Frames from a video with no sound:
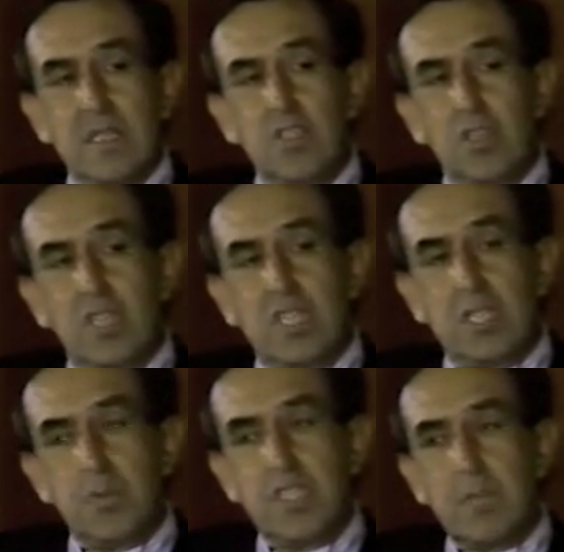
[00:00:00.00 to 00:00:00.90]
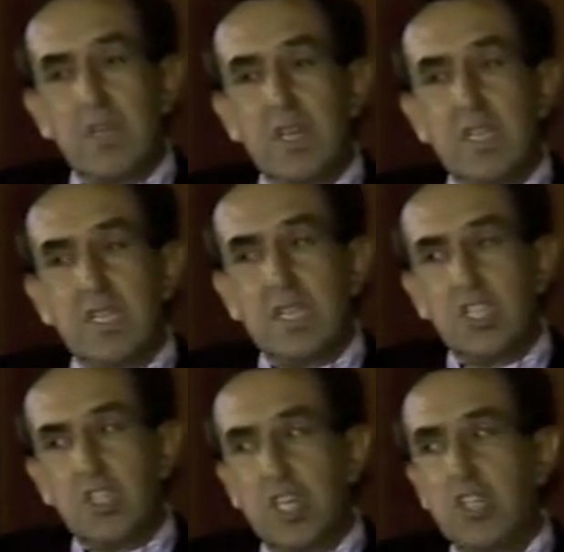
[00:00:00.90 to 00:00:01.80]
The responsibility, the
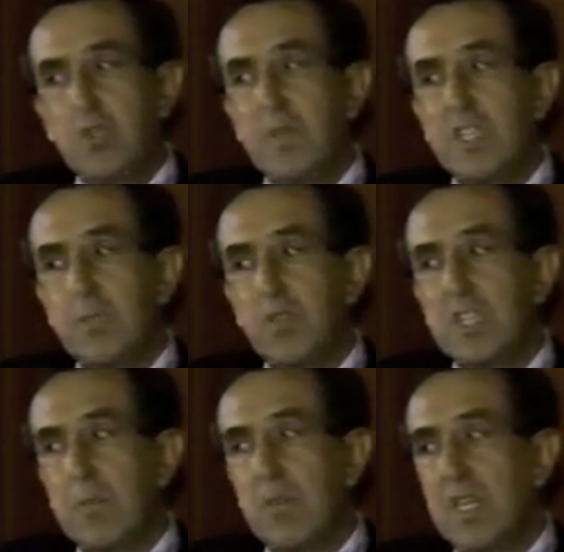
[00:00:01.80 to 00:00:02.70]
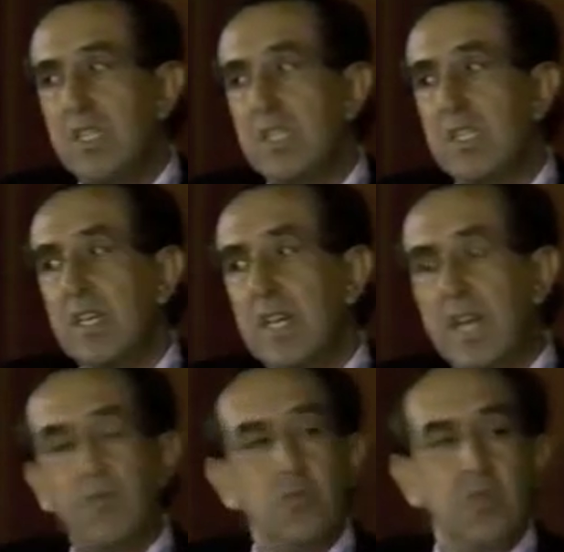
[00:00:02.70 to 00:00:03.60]
discharge of my responsibilities
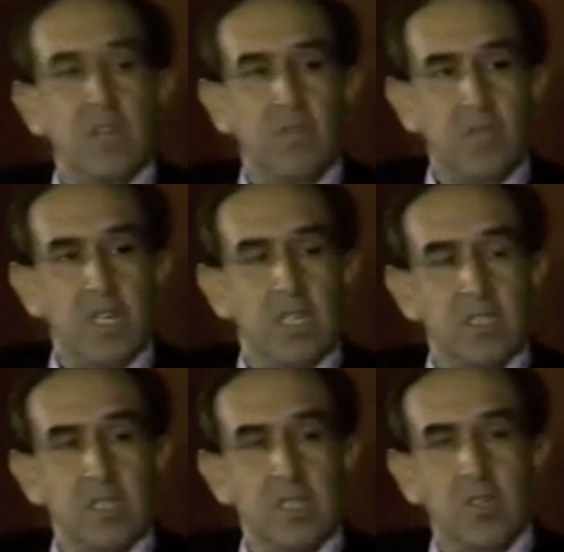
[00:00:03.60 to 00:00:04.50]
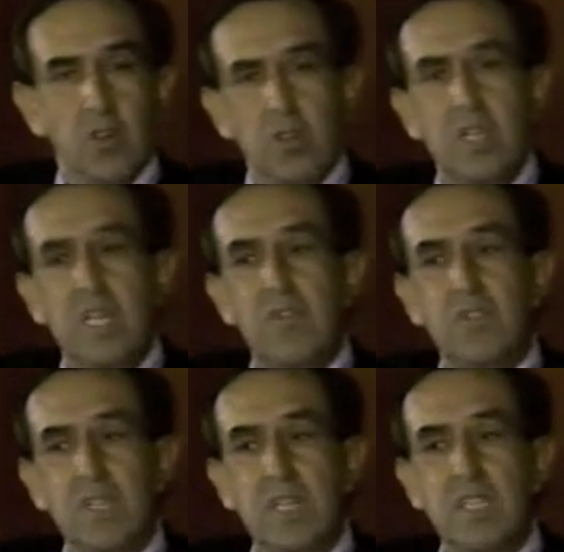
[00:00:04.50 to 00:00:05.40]
have to come first. Only
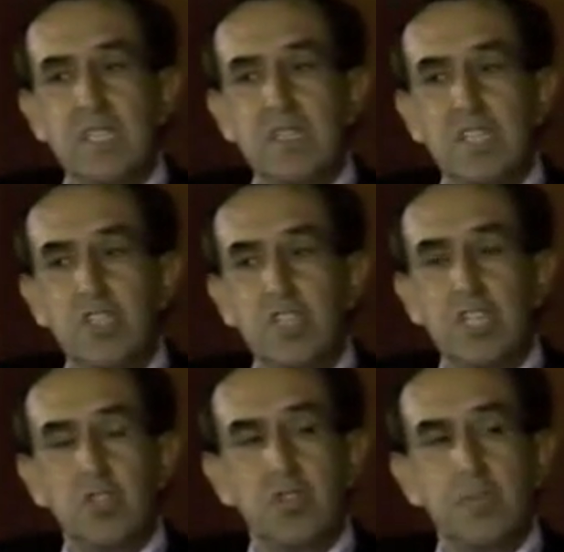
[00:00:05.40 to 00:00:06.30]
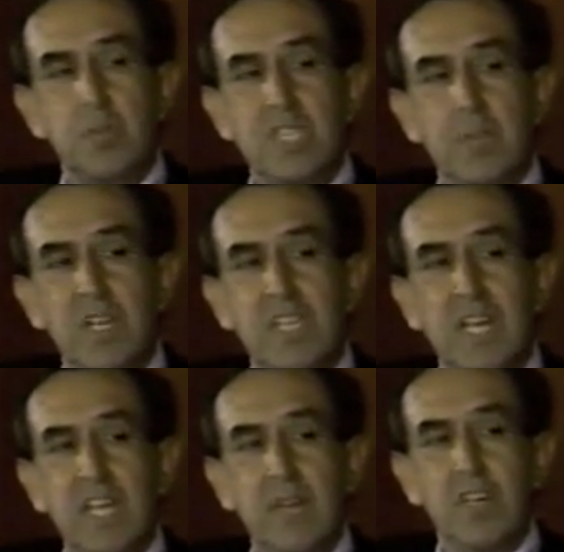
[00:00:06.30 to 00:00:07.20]
after I discharge the responsibility,
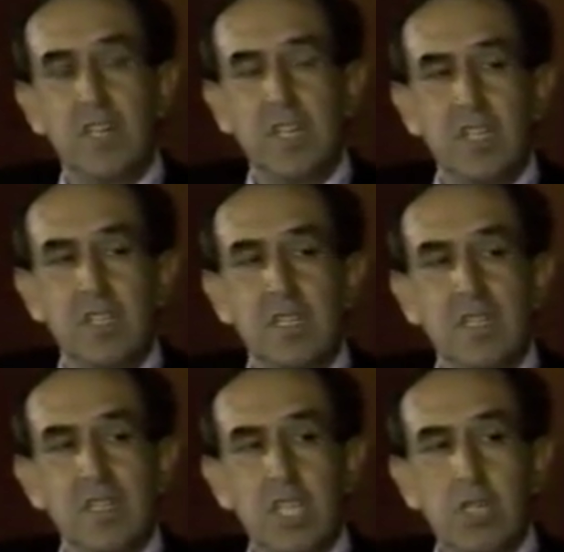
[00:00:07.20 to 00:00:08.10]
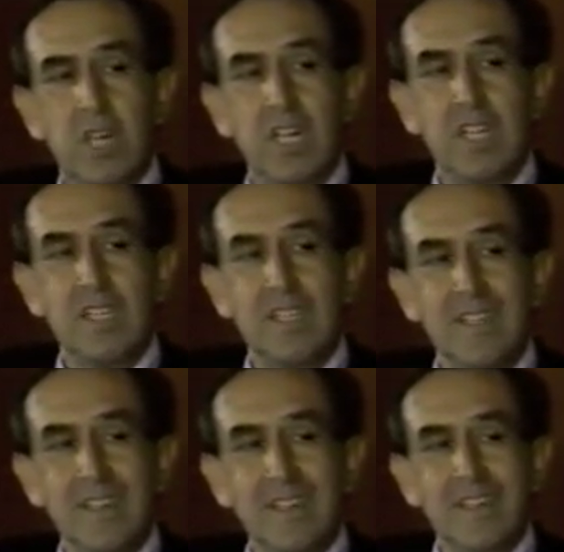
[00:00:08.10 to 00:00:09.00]
I have earned the right
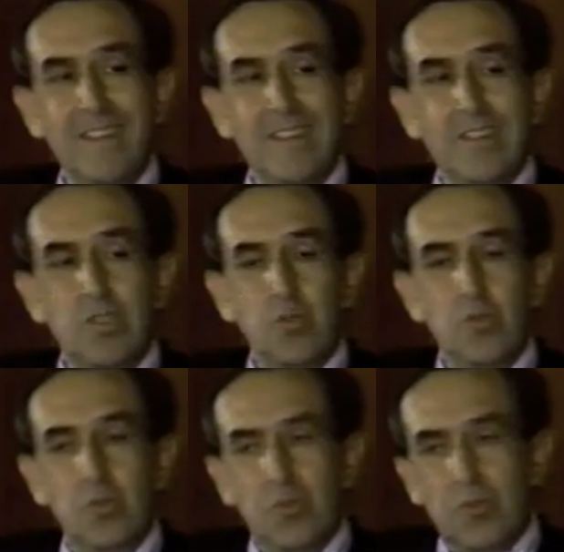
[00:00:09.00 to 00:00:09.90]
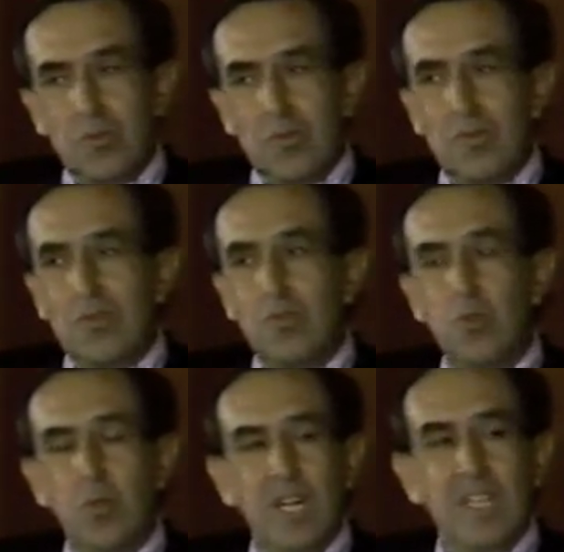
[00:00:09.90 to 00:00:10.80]
to
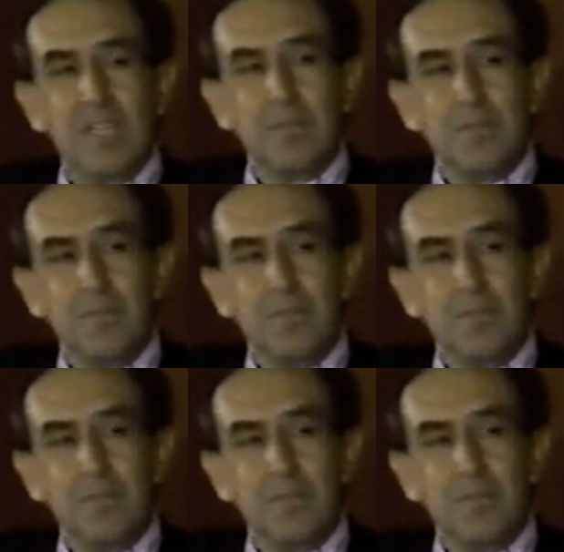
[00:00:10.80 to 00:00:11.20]
do art.